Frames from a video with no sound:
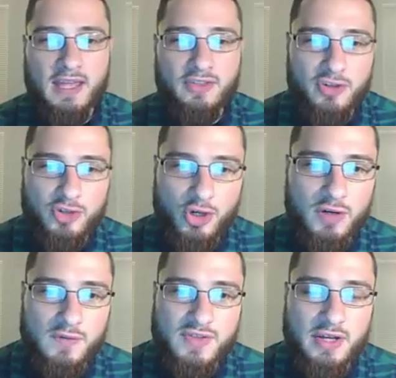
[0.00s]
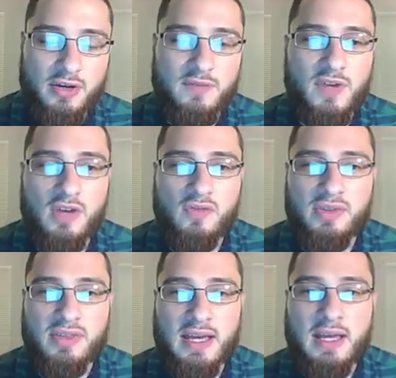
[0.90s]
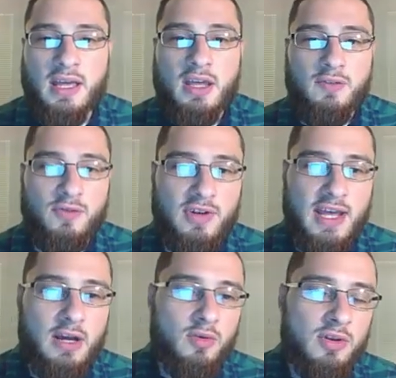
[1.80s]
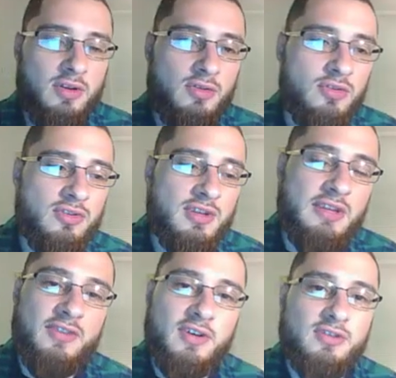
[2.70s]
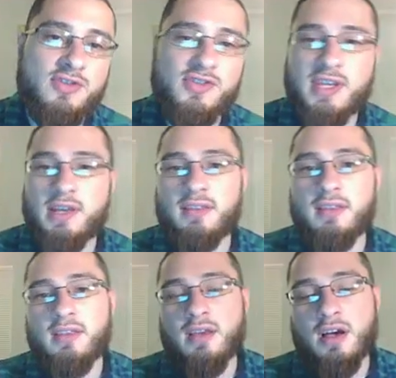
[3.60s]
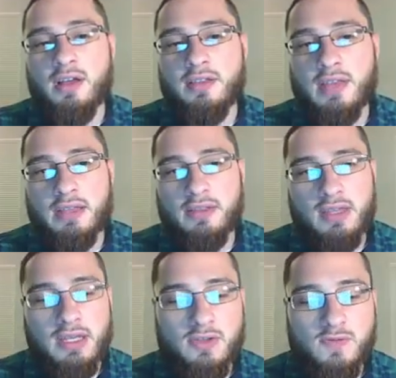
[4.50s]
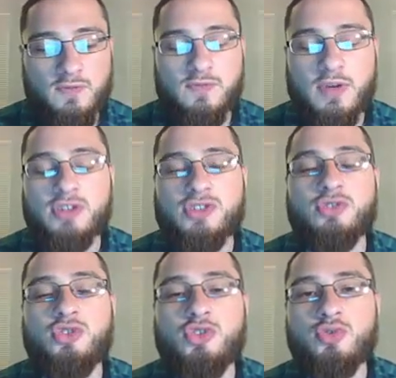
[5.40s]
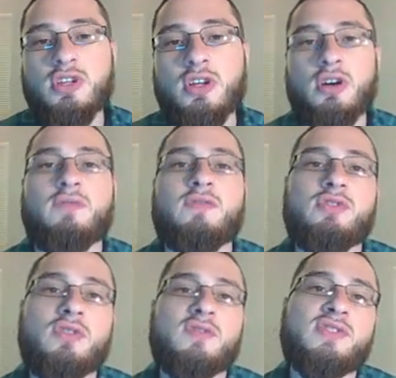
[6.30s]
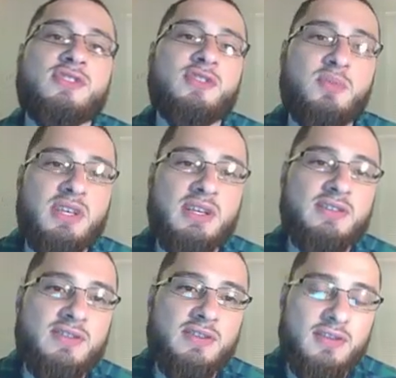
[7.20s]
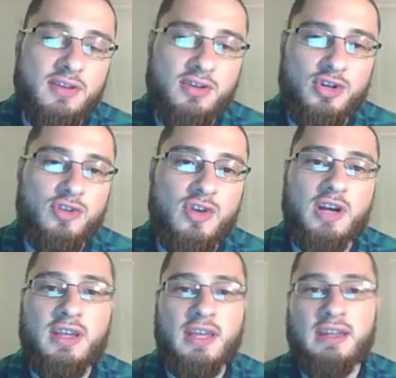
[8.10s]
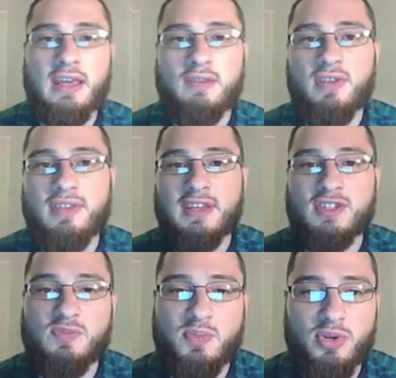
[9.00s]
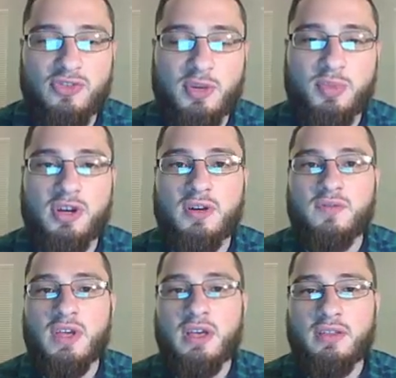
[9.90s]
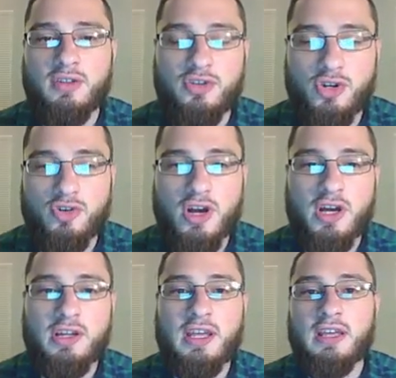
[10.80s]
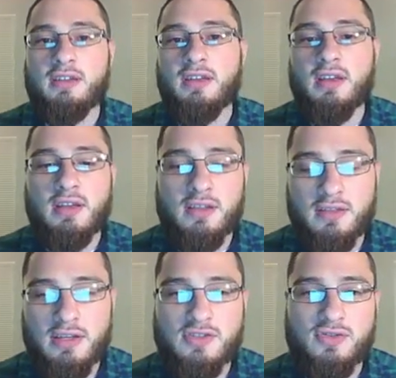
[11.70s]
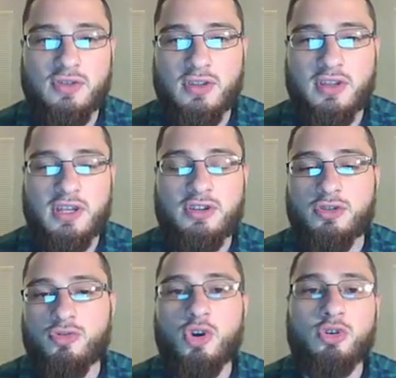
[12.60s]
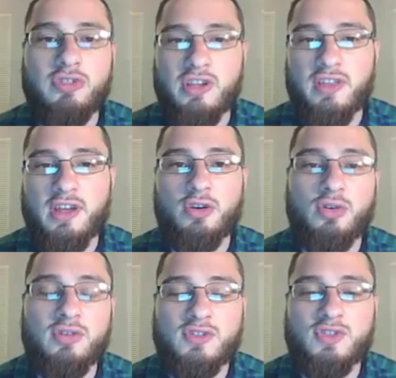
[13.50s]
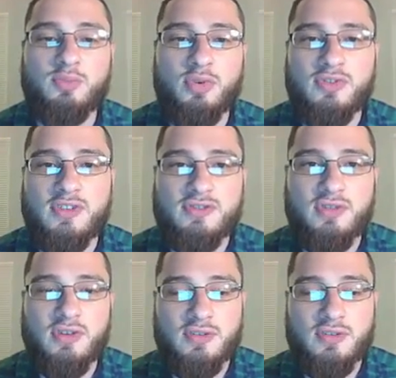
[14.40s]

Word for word: and the nerves that are involved with that. For now, you need to understand uh, that the functional unit of the nervous system is the neuron, and everything is built up of the neuron and these the neuroglia that are going to support these